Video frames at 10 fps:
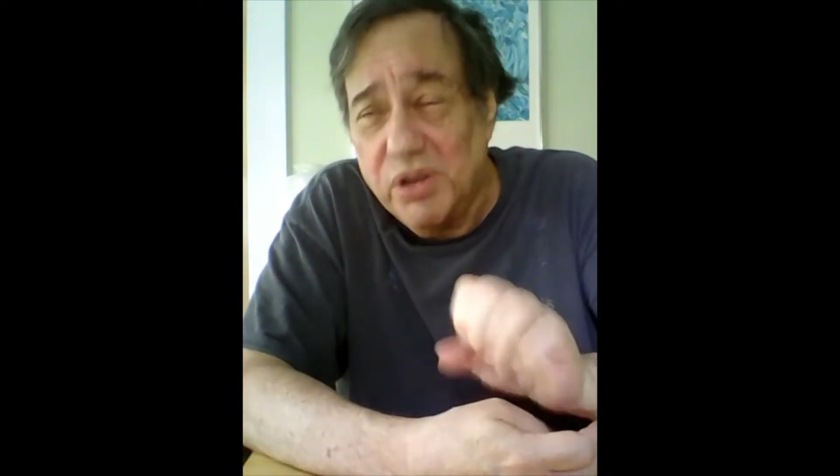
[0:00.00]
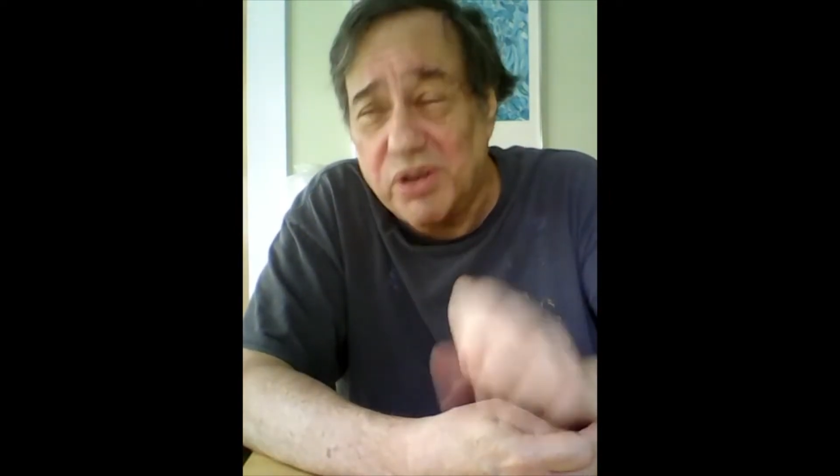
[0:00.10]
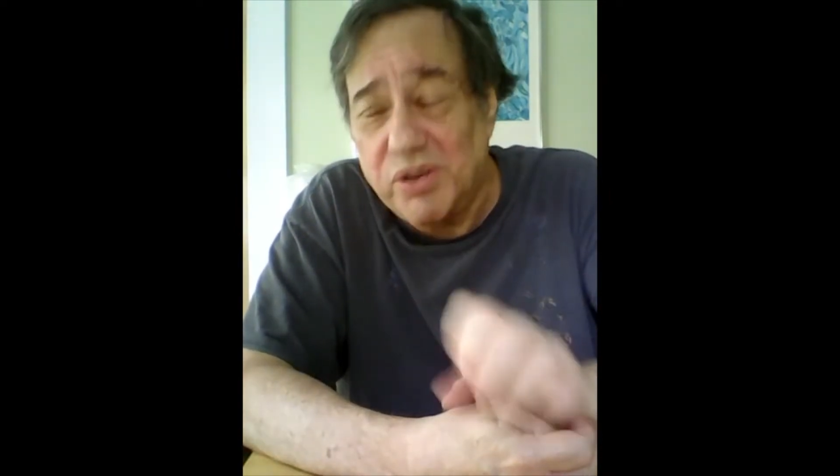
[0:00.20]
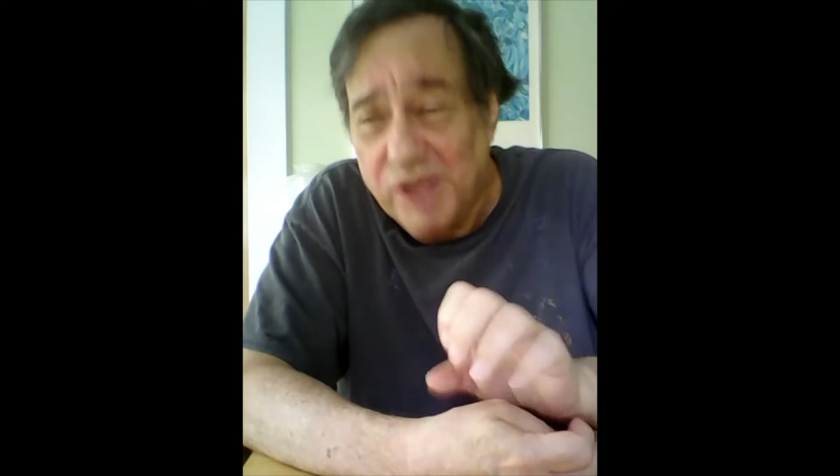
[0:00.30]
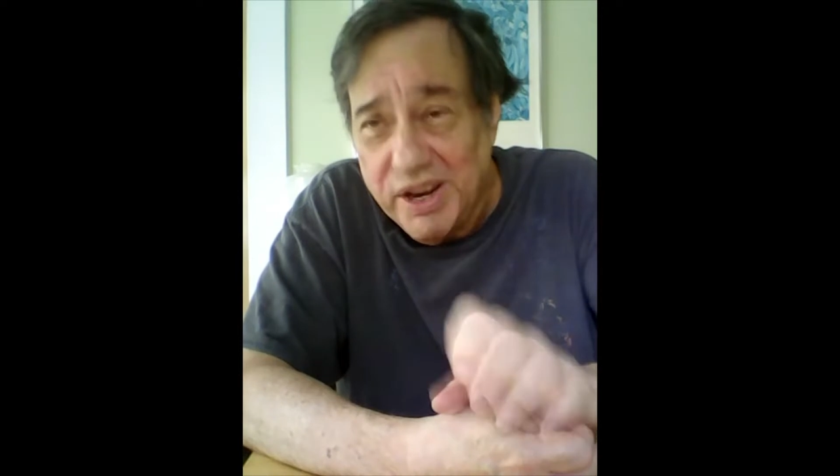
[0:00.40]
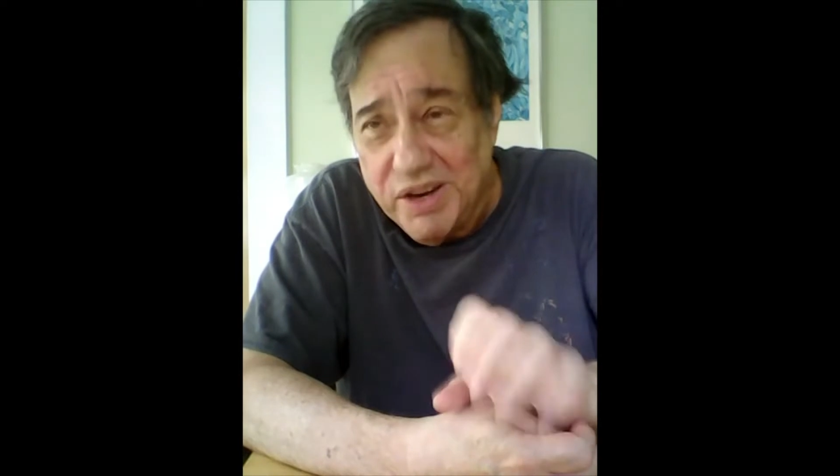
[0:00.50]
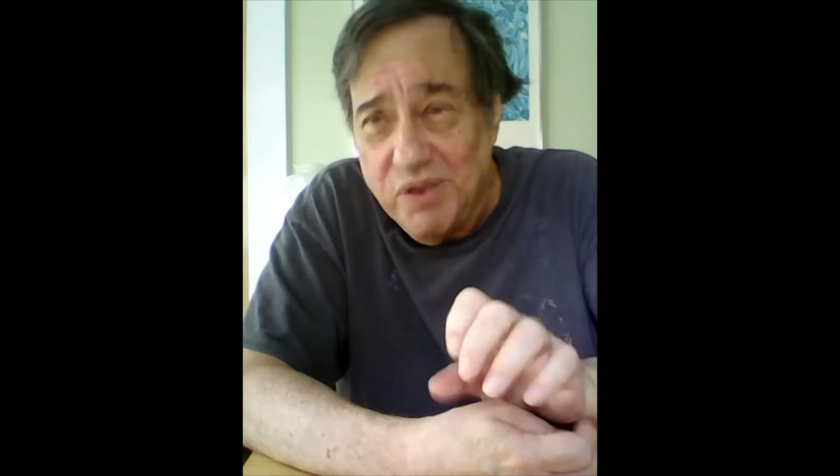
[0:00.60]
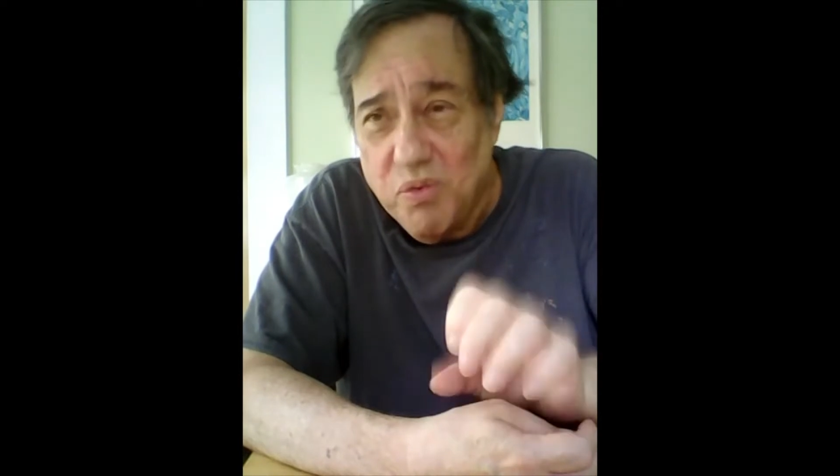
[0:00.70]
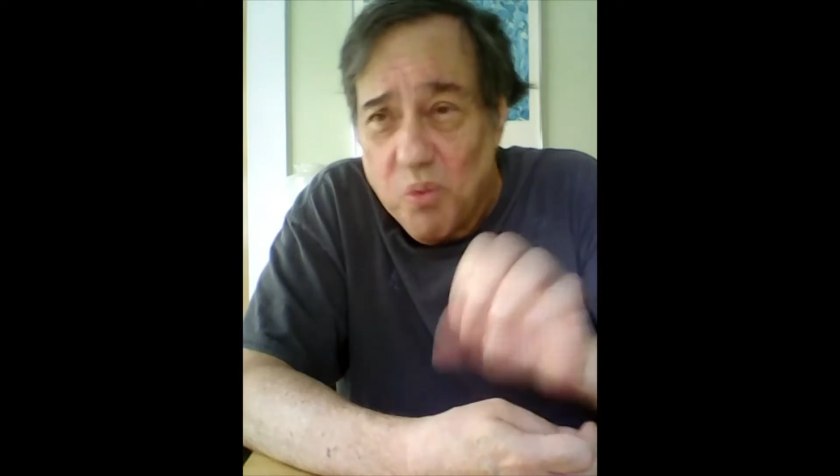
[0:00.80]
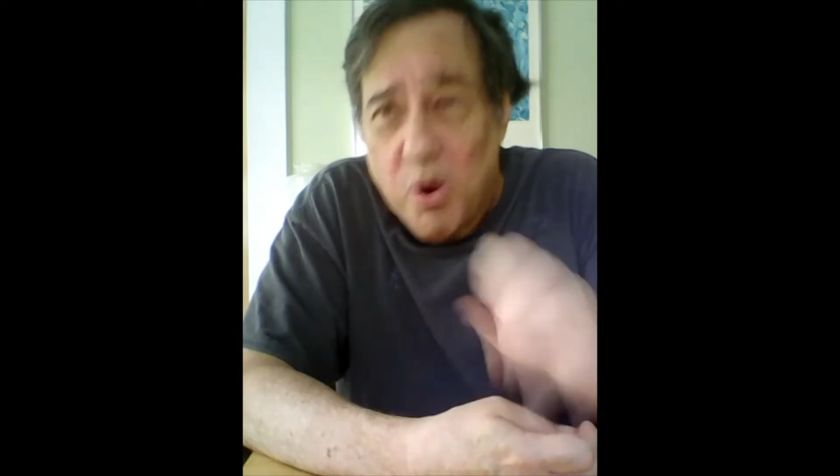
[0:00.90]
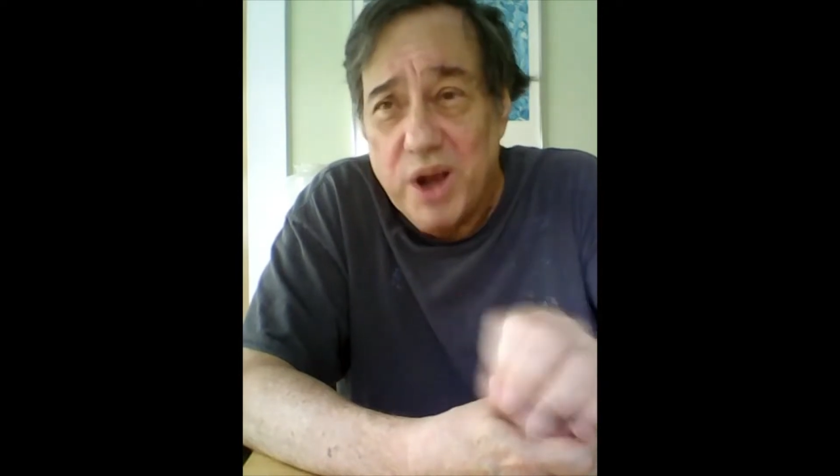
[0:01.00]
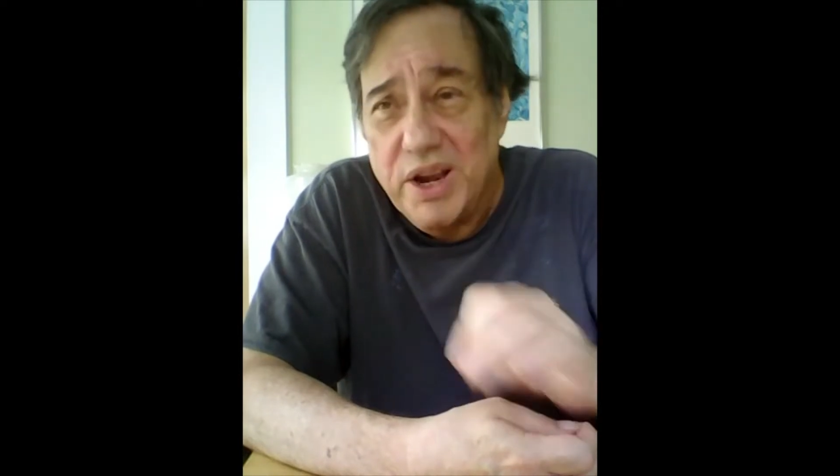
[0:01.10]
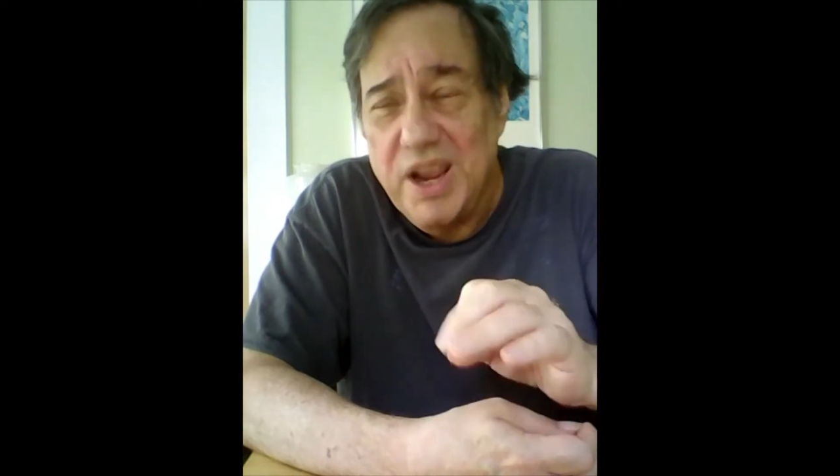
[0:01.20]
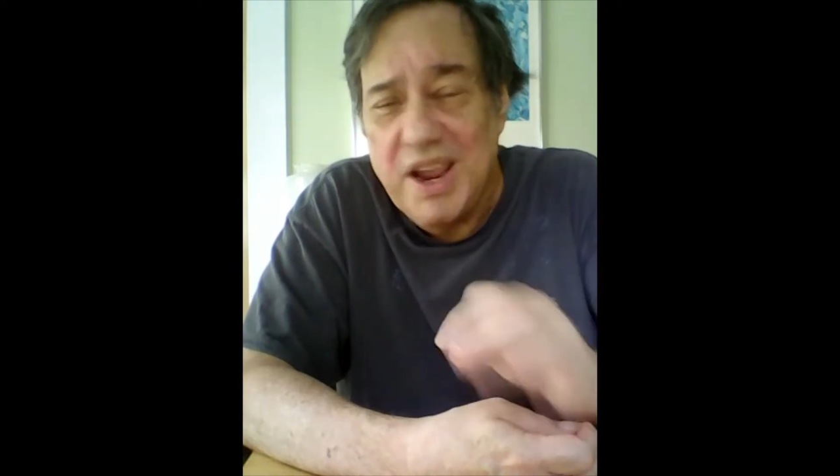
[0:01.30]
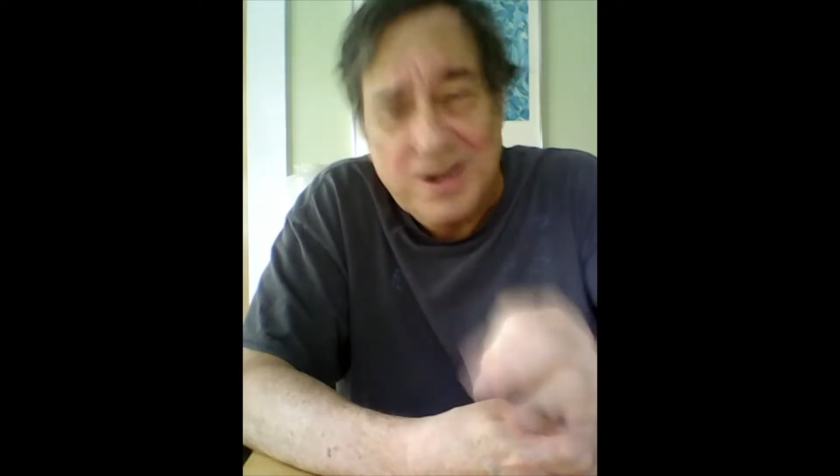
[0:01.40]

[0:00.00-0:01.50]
look like one